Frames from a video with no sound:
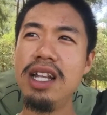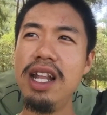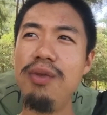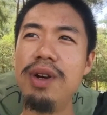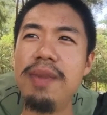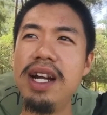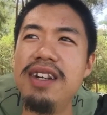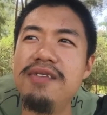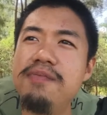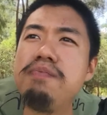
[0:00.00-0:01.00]
they were
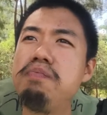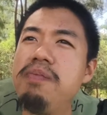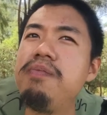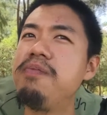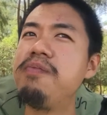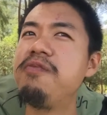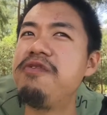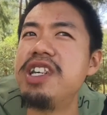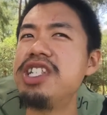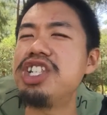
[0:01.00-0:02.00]
my
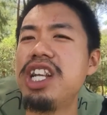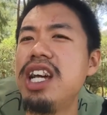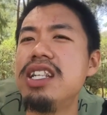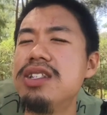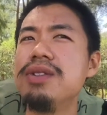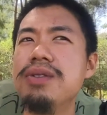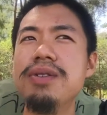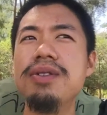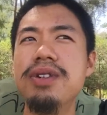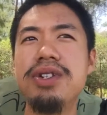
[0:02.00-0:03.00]
first chance
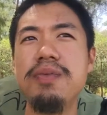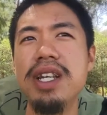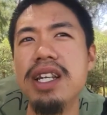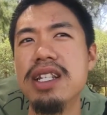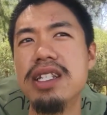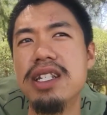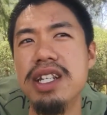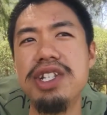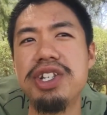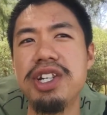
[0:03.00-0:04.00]
to be a
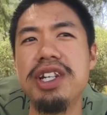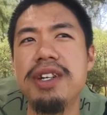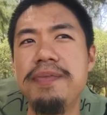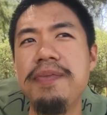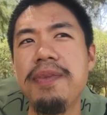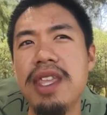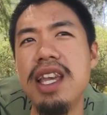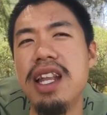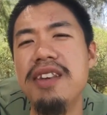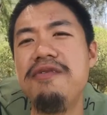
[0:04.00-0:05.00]
teacher,
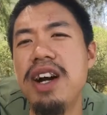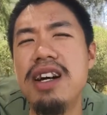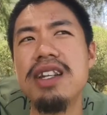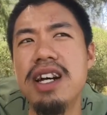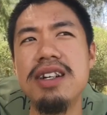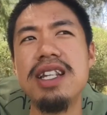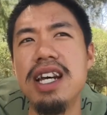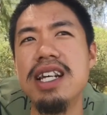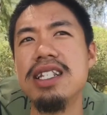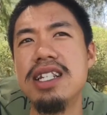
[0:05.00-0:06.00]
and I found out
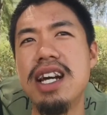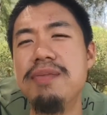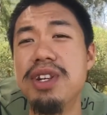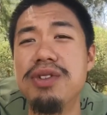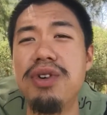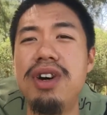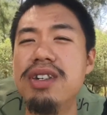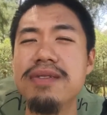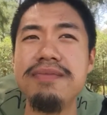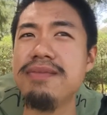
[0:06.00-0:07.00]
that I'm not
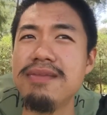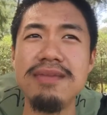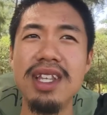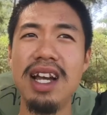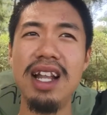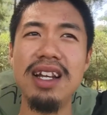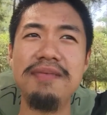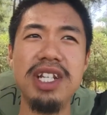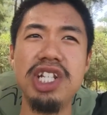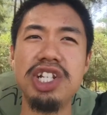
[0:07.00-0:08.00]
wrong. I
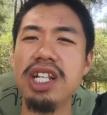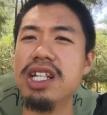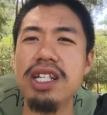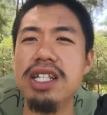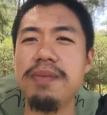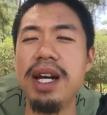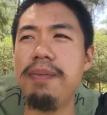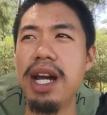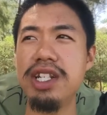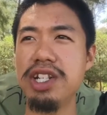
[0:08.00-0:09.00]
love teaching, it's my
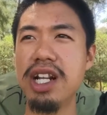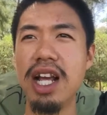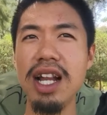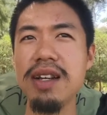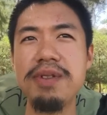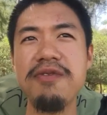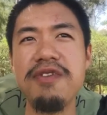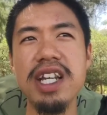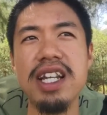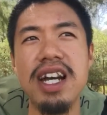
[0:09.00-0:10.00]
passion. I love to
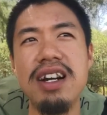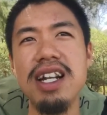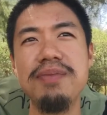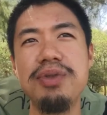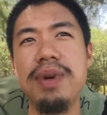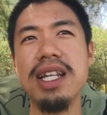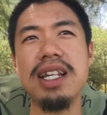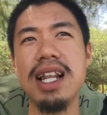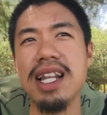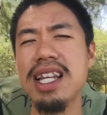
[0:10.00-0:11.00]
figure it out, I love to
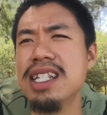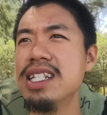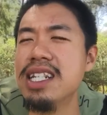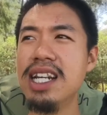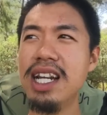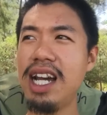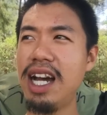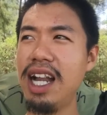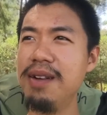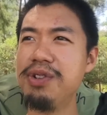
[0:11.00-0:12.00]
make it clear.
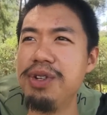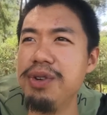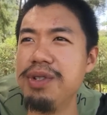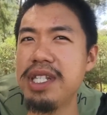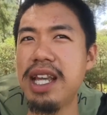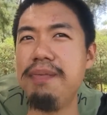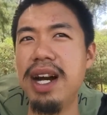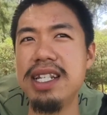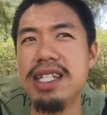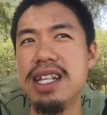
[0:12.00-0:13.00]
I love to do step
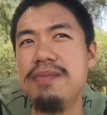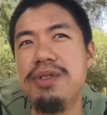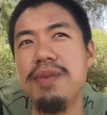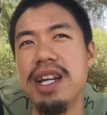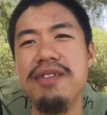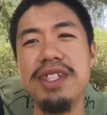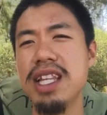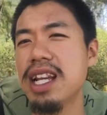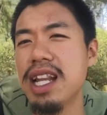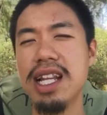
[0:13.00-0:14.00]
by step to make
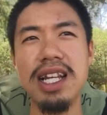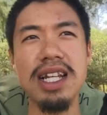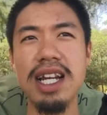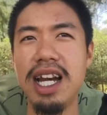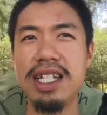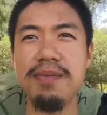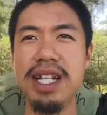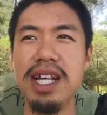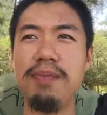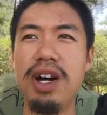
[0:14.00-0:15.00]
everything clear as
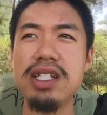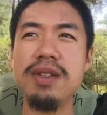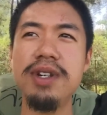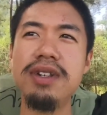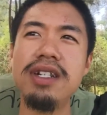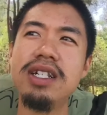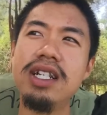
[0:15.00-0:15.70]
much as possible